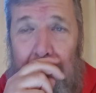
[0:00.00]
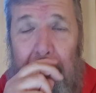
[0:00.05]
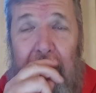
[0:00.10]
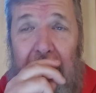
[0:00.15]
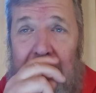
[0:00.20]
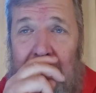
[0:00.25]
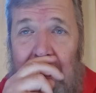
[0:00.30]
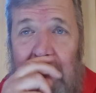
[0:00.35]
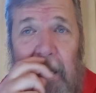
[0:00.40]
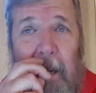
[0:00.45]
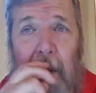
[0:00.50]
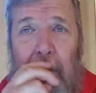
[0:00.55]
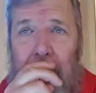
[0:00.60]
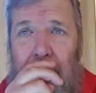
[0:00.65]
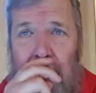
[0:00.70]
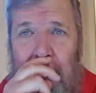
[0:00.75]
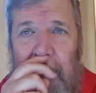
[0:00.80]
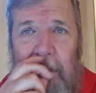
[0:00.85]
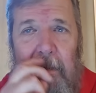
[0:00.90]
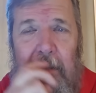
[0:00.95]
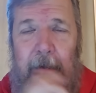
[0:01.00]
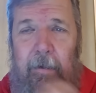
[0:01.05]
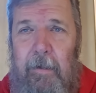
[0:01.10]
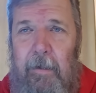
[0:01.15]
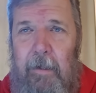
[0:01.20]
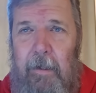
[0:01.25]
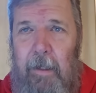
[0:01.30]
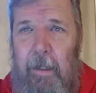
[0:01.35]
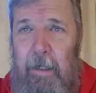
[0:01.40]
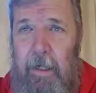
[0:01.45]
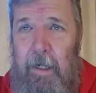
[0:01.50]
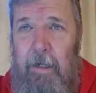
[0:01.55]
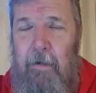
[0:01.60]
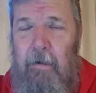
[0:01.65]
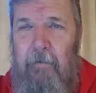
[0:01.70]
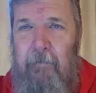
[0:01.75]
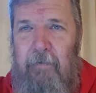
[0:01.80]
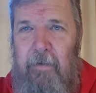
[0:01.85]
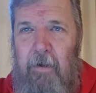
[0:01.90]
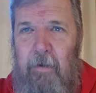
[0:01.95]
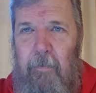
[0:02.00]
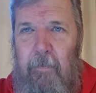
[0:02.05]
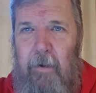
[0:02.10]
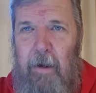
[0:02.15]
picking up an EcoFlow